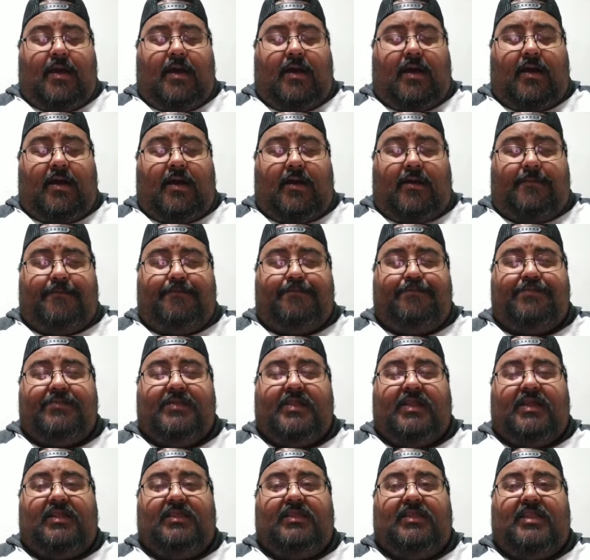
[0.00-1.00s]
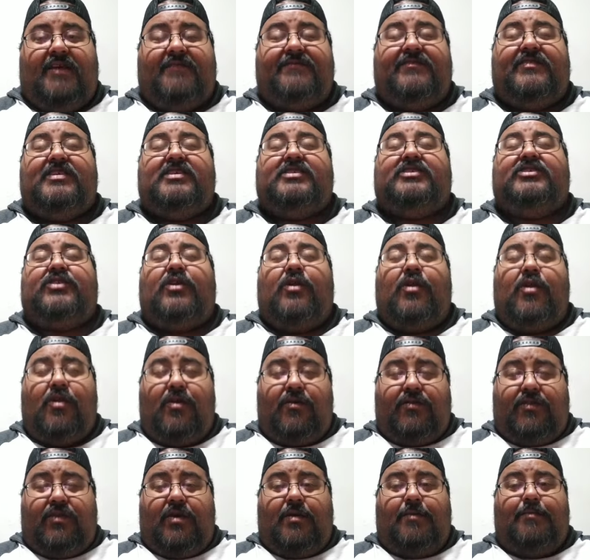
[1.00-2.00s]
um, left this
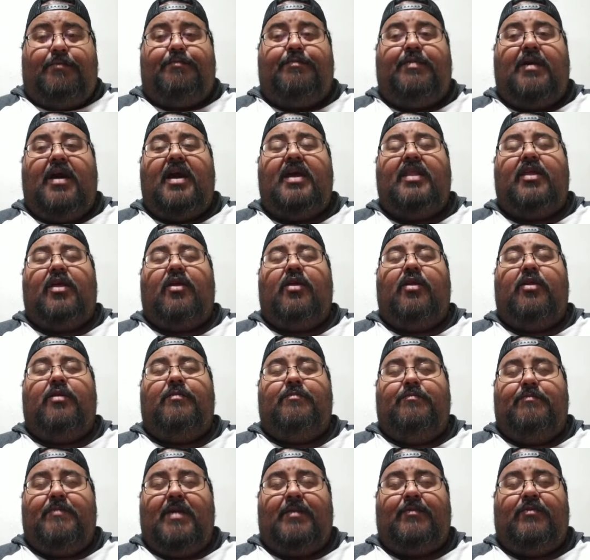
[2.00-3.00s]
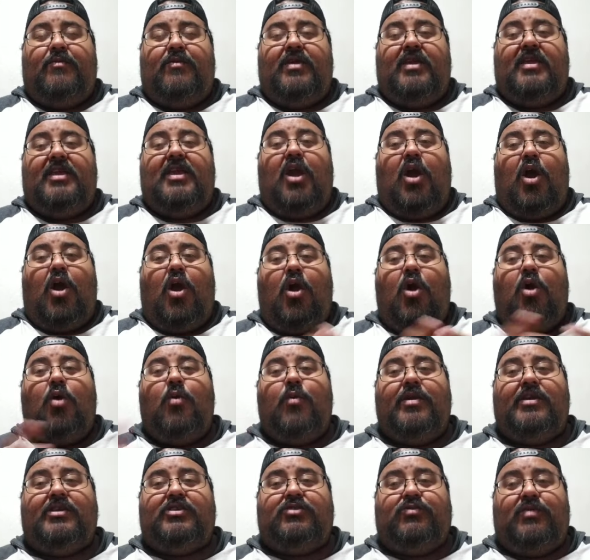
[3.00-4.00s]
earth, but her memory
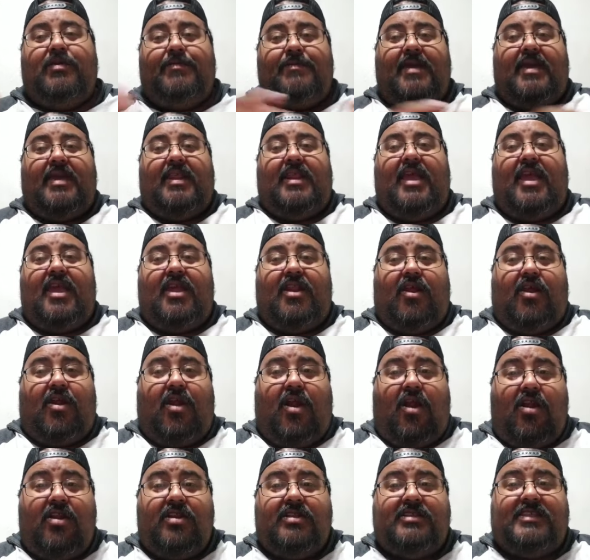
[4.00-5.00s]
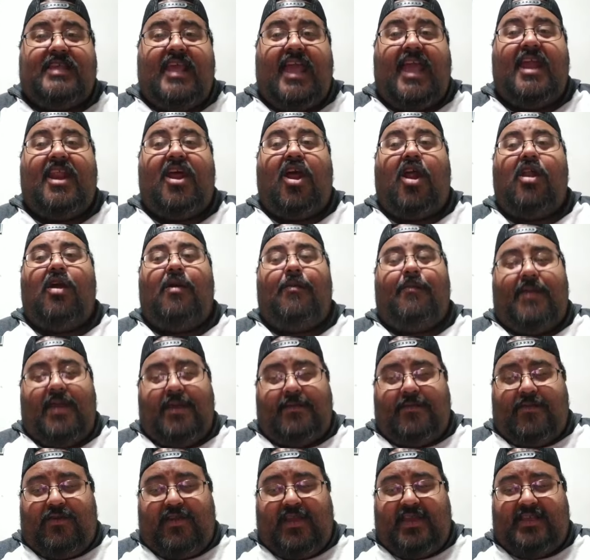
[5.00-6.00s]
always remain in our hearts and on our
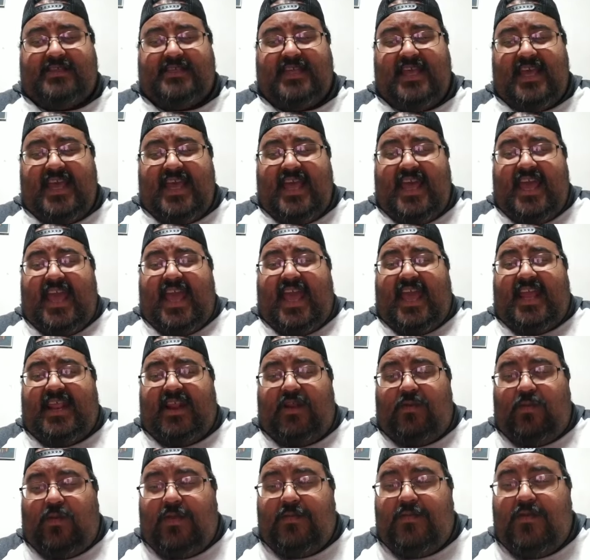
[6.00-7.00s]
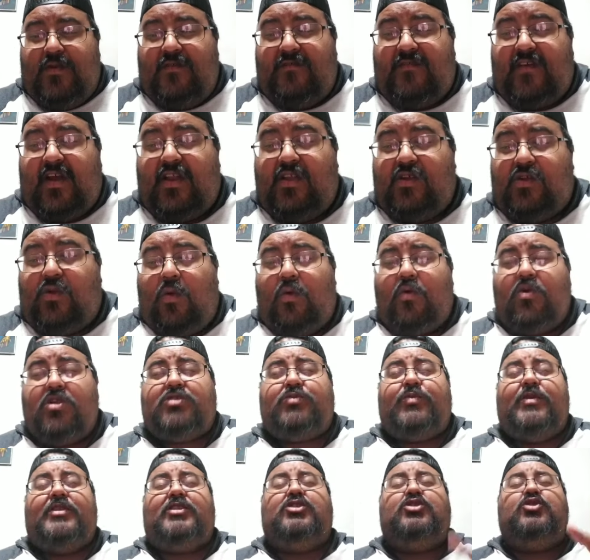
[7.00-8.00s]
memories. And then we move on, of
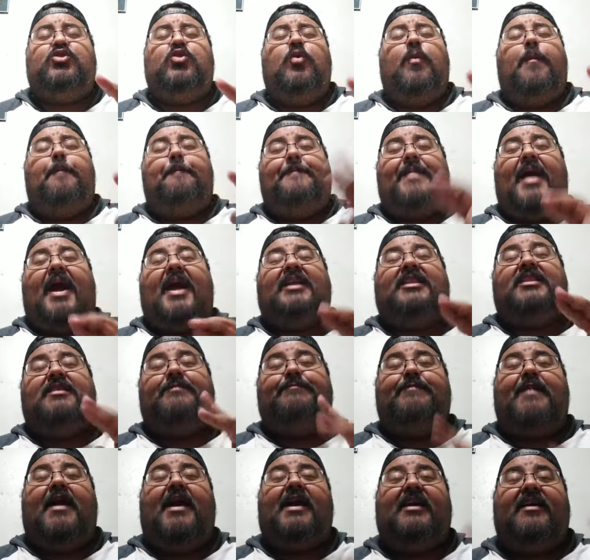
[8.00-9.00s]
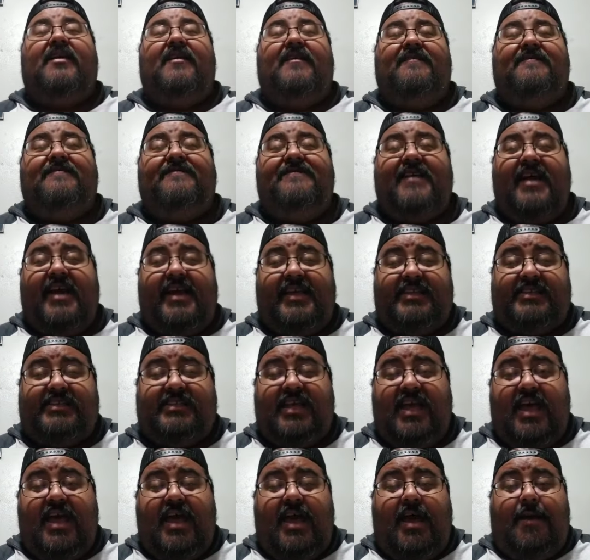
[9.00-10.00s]
course, with two back-to-back events
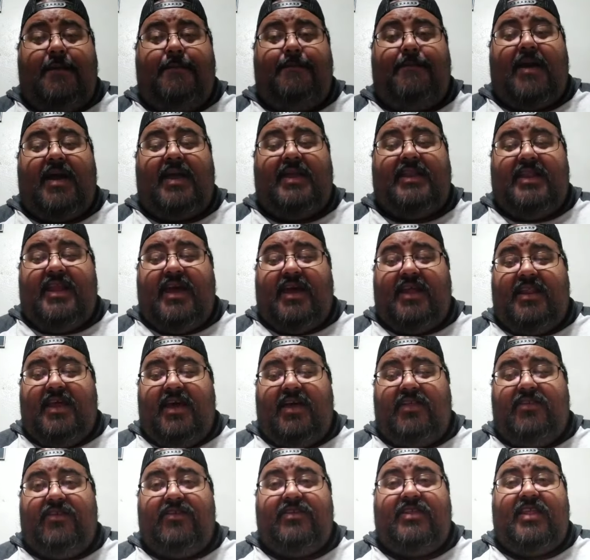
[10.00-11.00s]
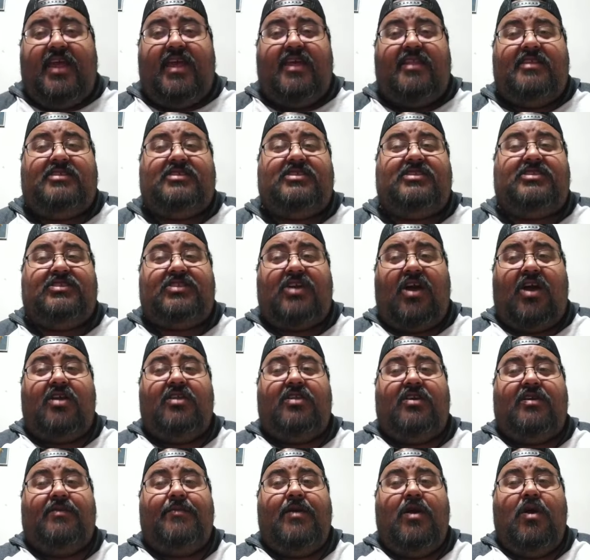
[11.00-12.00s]
by none other than
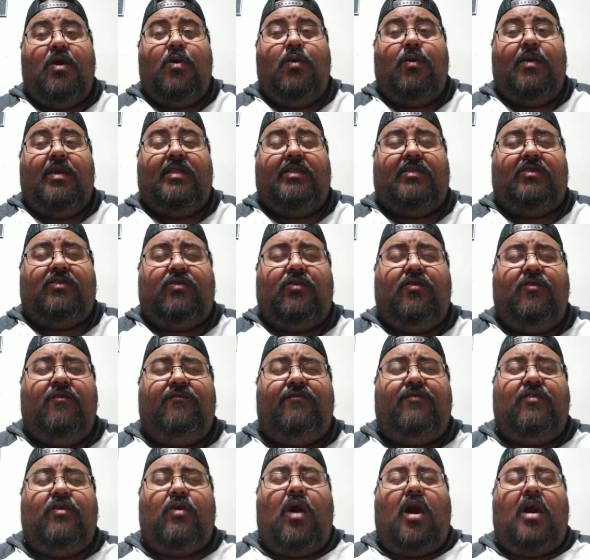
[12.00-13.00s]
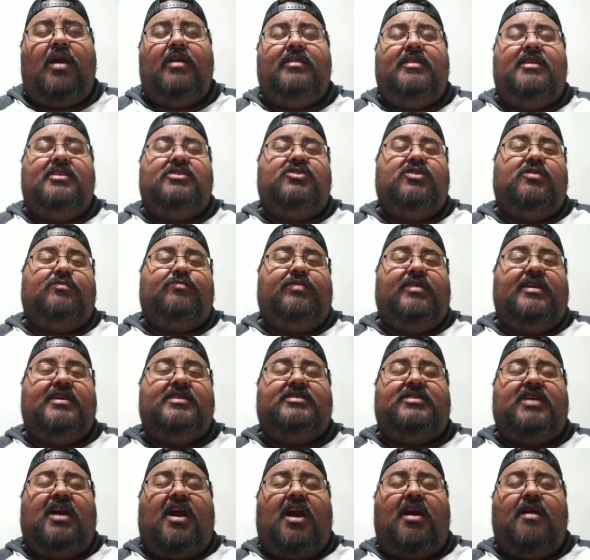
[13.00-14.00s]
Stardom in Kofu on that took
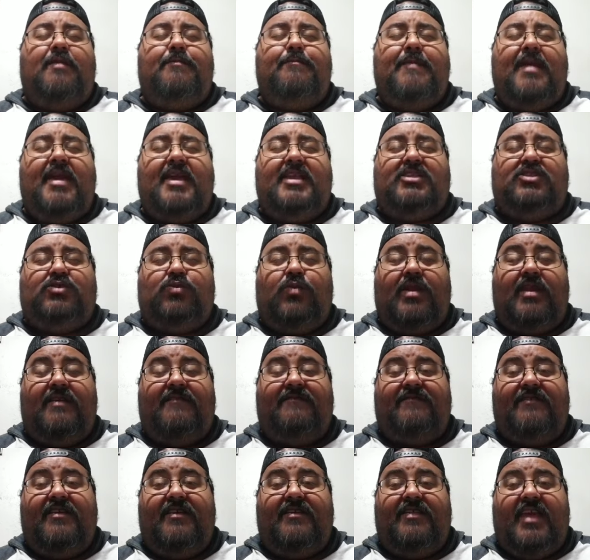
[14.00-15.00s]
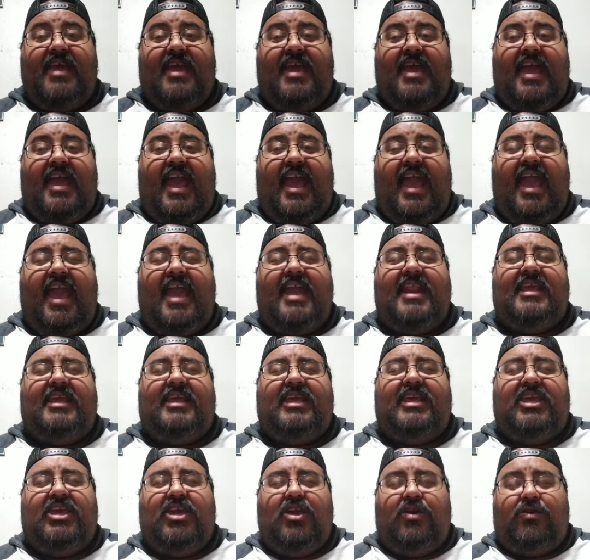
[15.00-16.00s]
place on May 25th and in
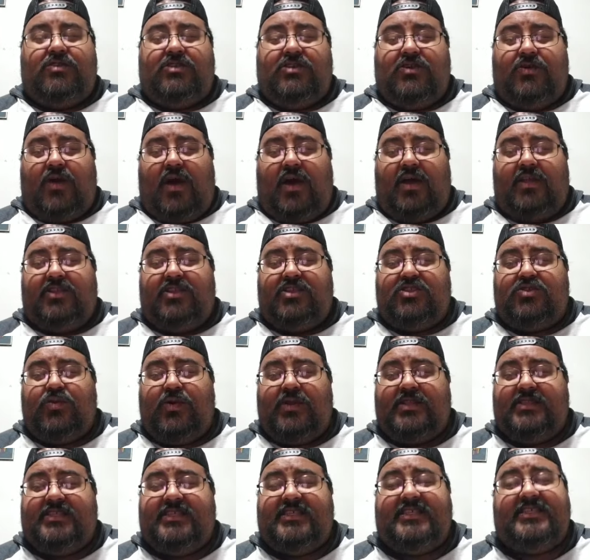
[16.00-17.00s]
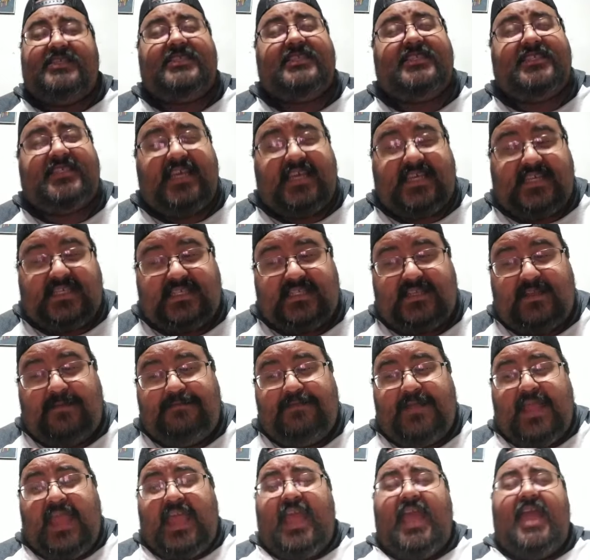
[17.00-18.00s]
Kyoto on the 26th.
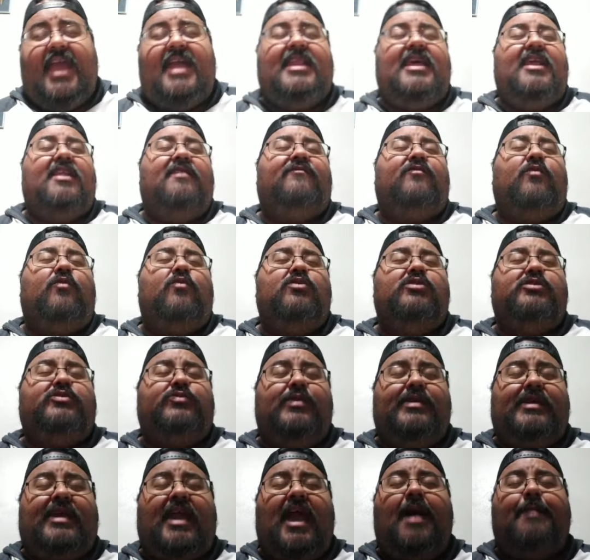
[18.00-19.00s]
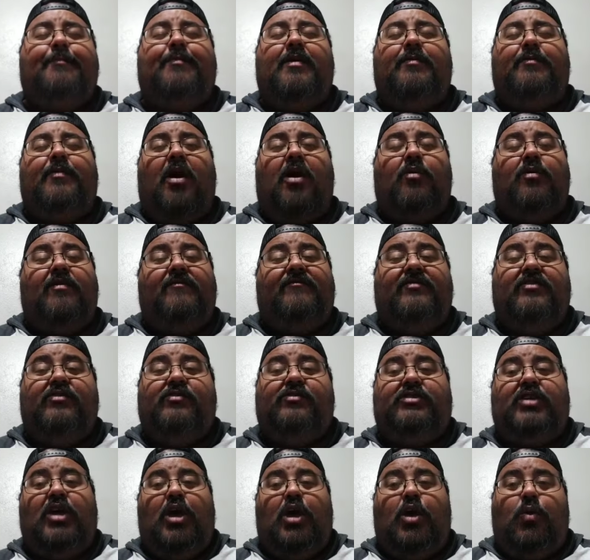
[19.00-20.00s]
And then, of course, we cap up our
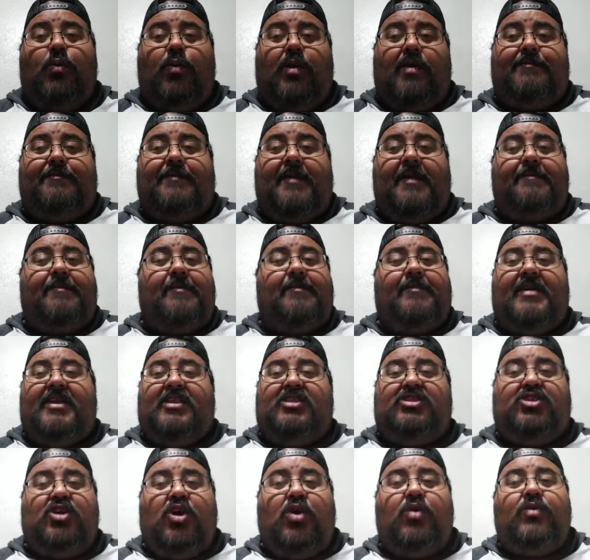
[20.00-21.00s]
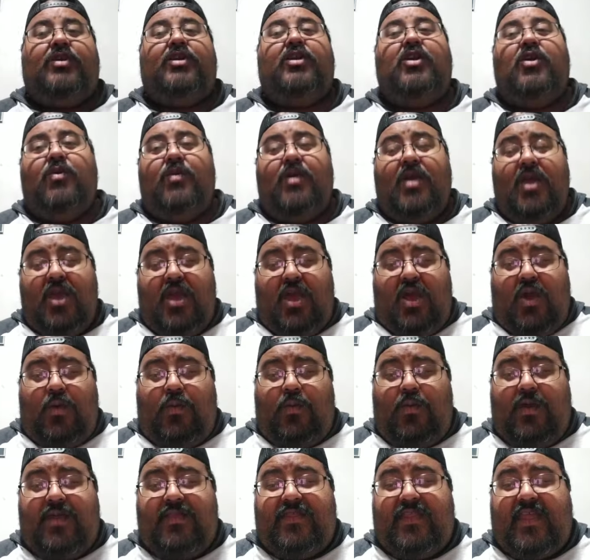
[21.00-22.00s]
reviews with PPP Tokyo
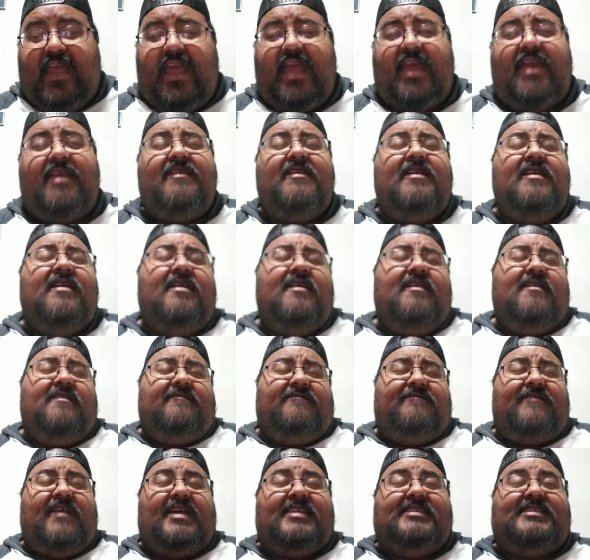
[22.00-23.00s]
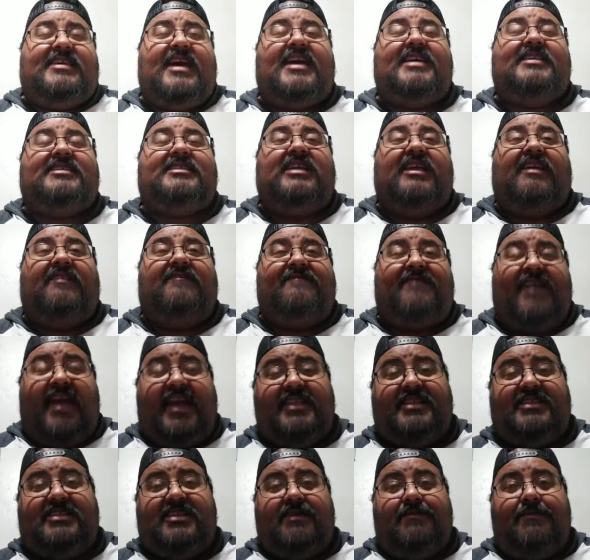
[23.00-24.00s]
with a Fantastic
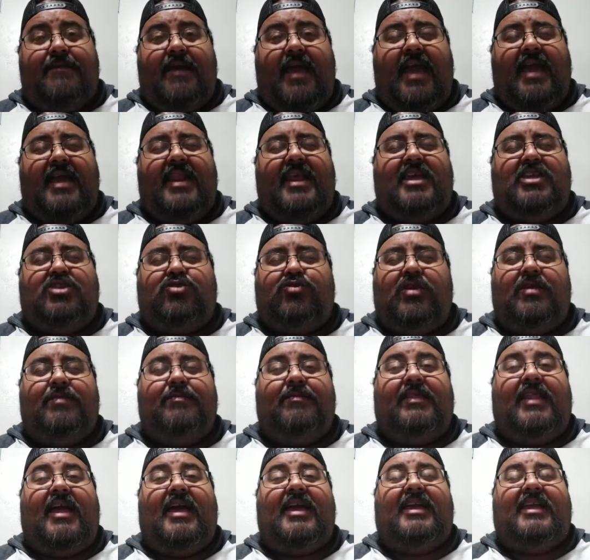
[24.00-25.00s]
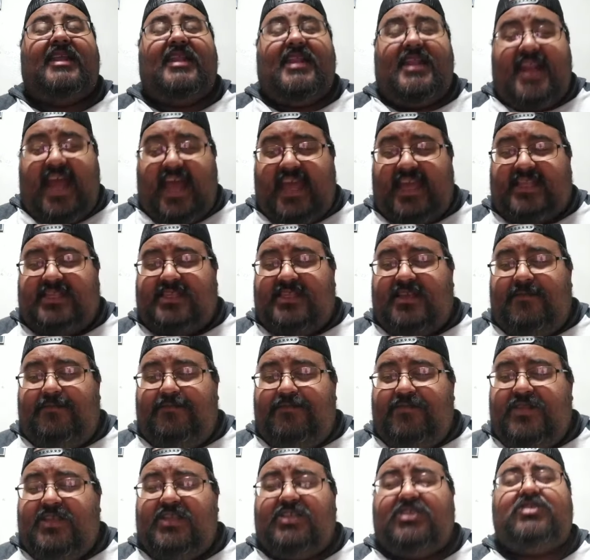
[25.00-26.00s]
Phantom, and A Dreamlike Night.
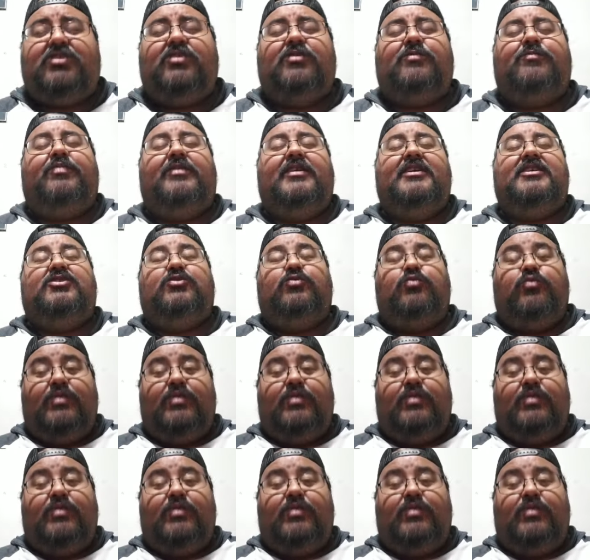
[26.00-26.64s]
This took place